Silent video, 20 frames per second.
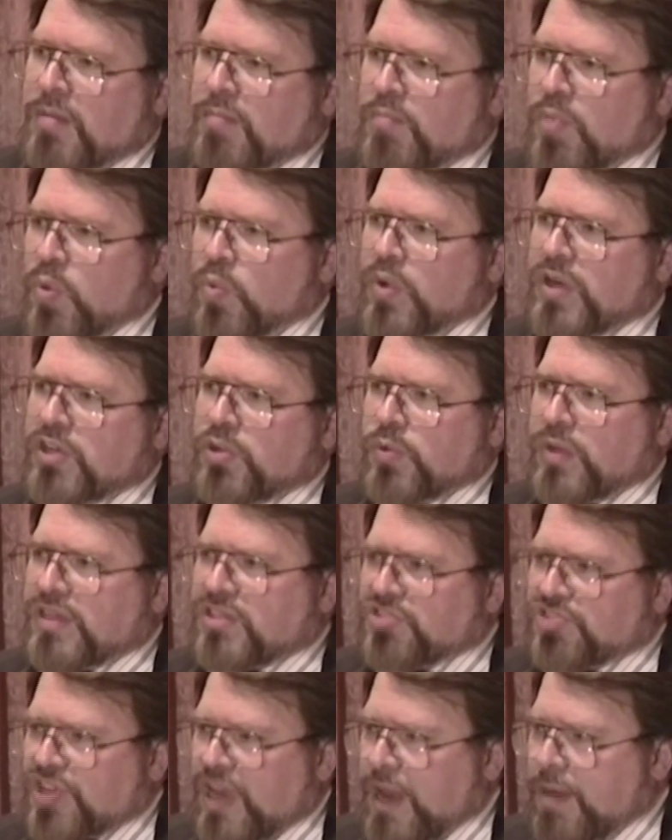But when you
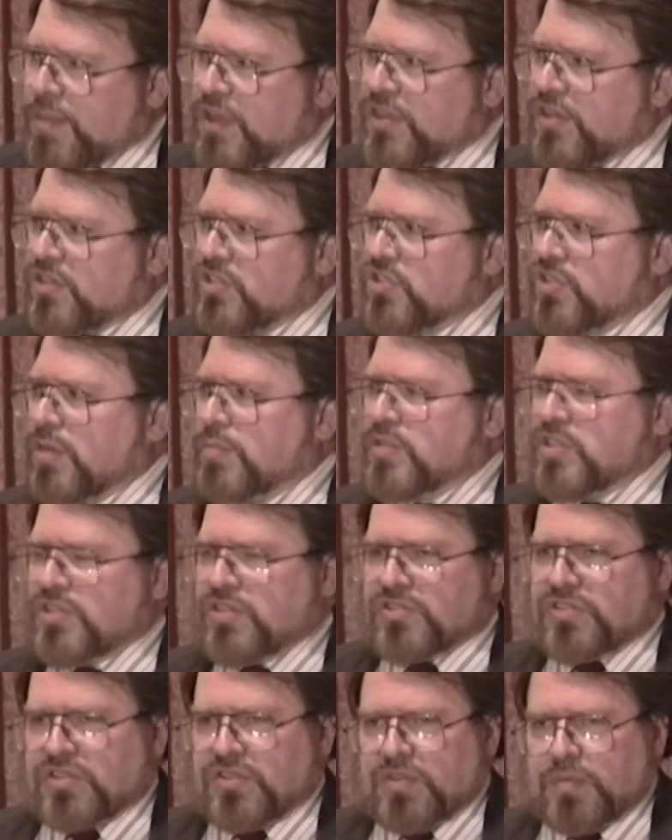examine the
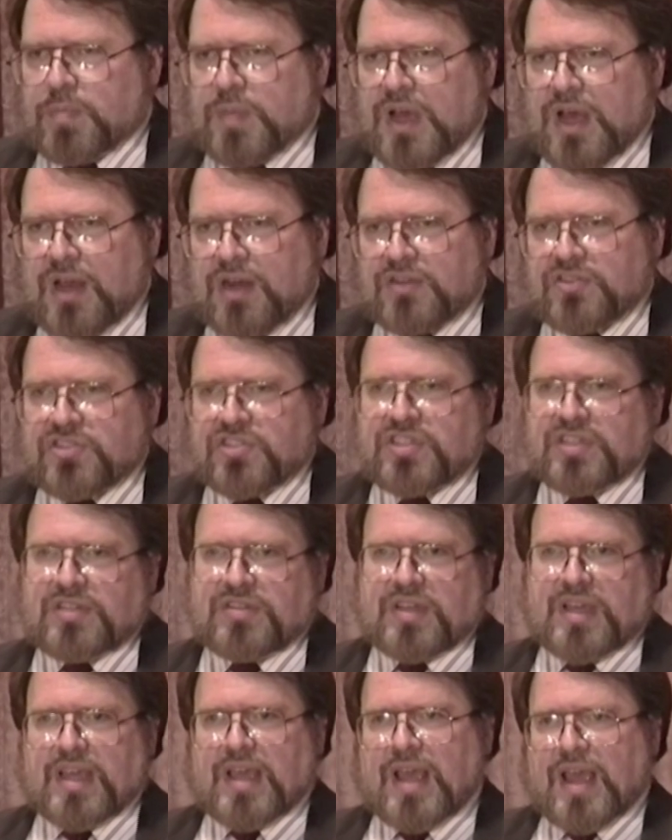substance of the policy
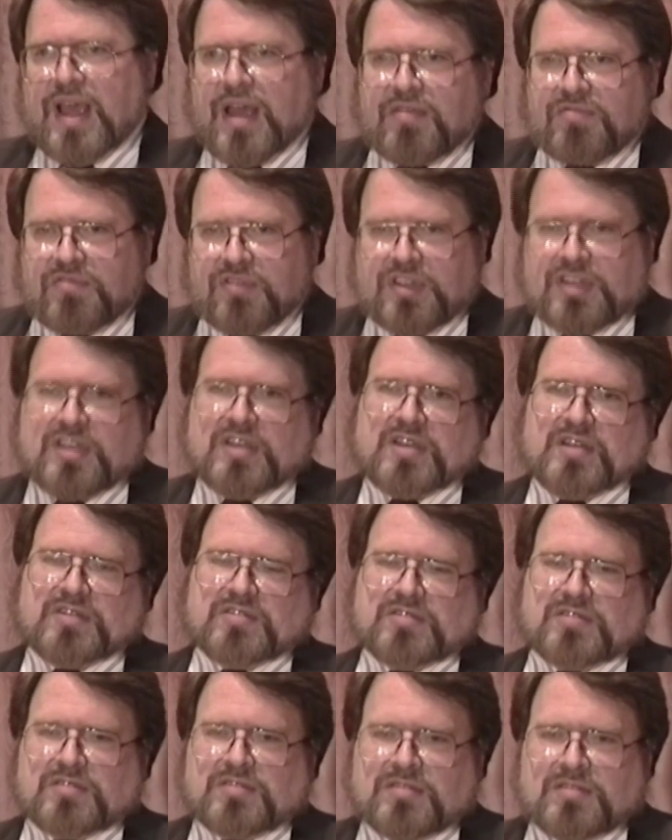they
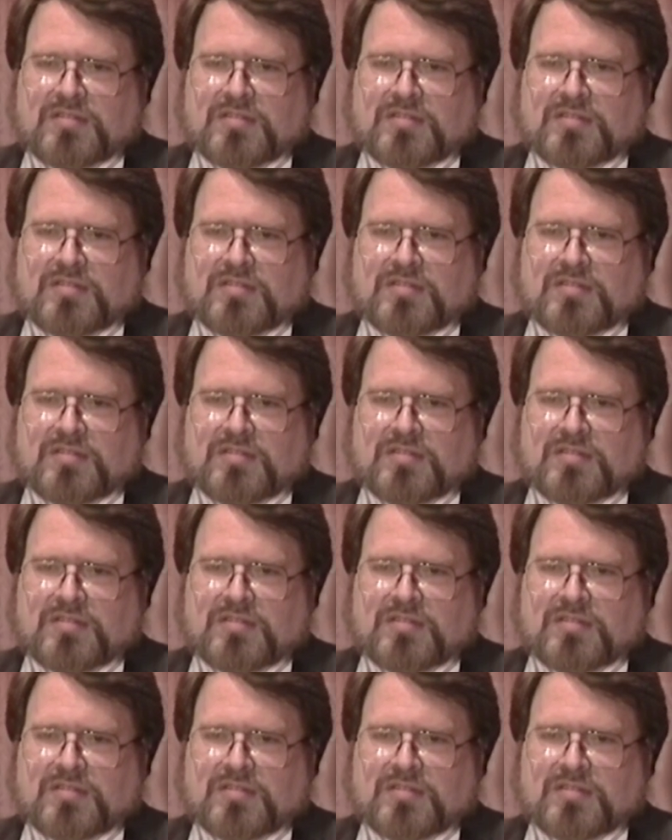advocate,